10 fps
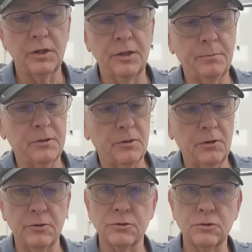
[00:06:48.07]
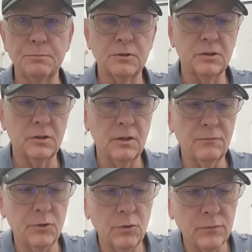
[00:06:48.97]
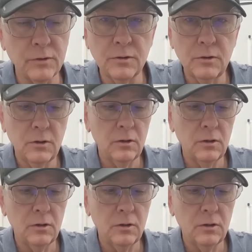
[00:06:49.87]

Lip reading: cut up into little strips left over.